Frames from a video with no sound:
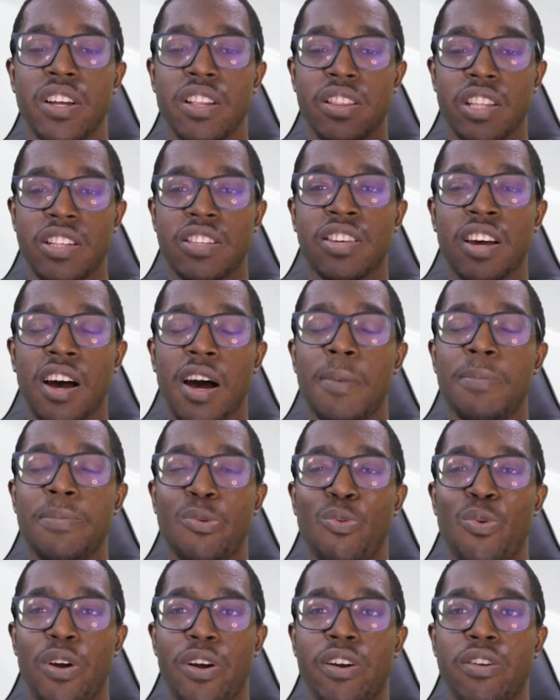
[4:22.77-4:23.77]
the tub
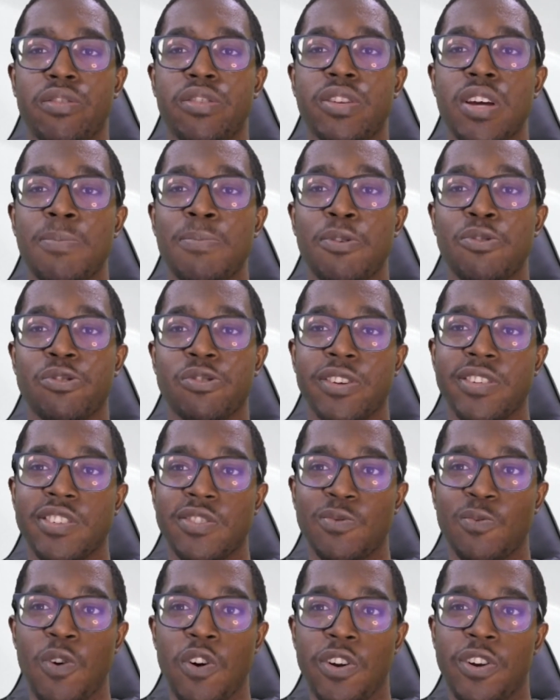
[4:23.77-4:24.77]
where Dumbo drinks
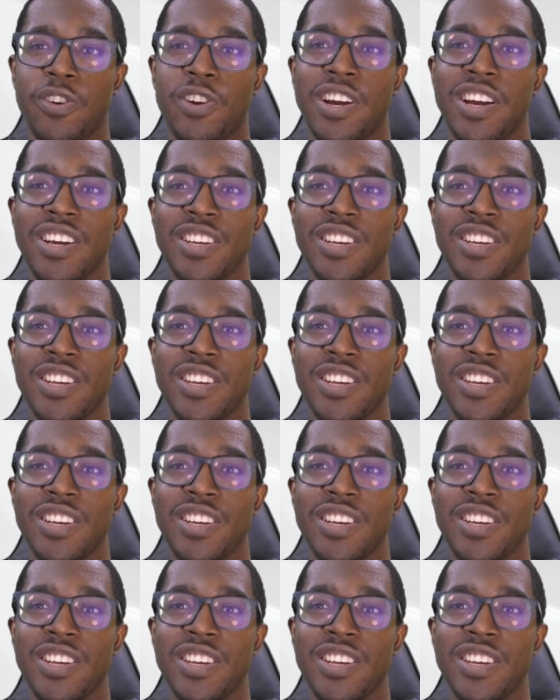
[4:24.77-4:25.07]
his water.